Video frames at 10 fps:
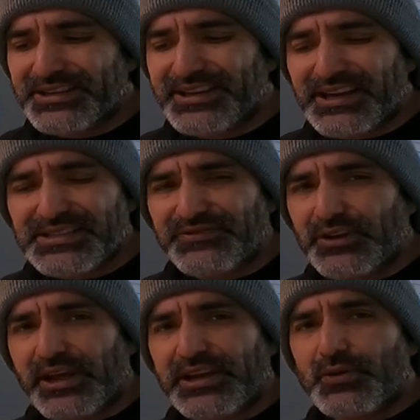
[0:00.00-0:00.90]
It does
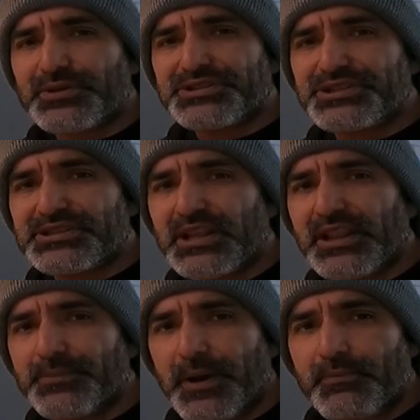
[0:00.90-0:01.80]
feel like it was just a
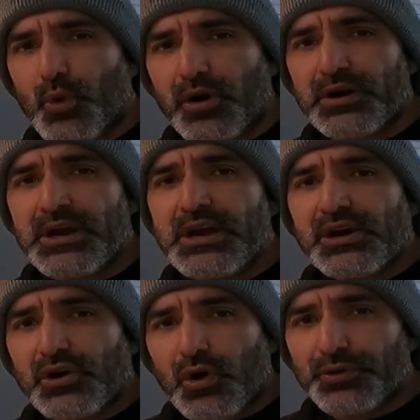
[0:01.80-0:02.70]
little bit more
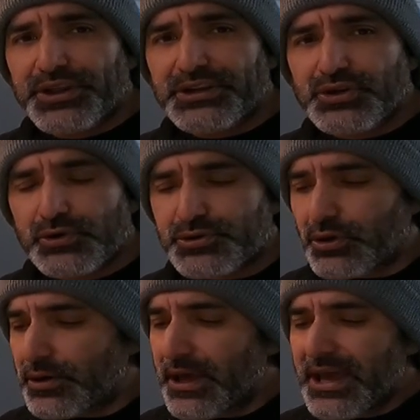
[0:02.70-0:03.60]
cold than
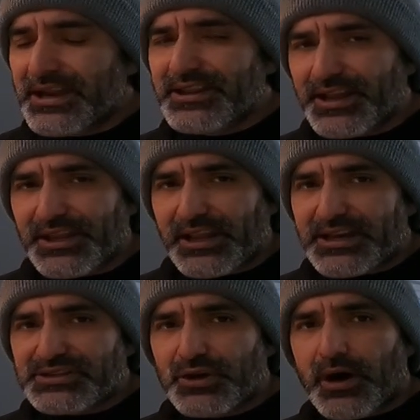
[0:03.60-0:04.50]
usual.
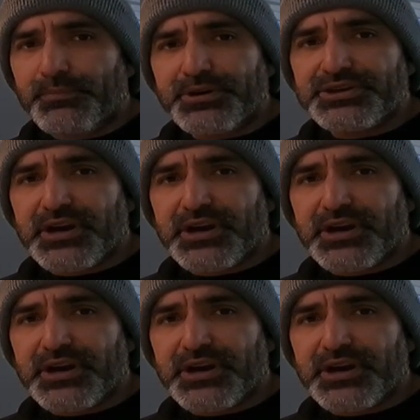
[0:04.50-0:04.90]
Nonetheless, though, I'm pretty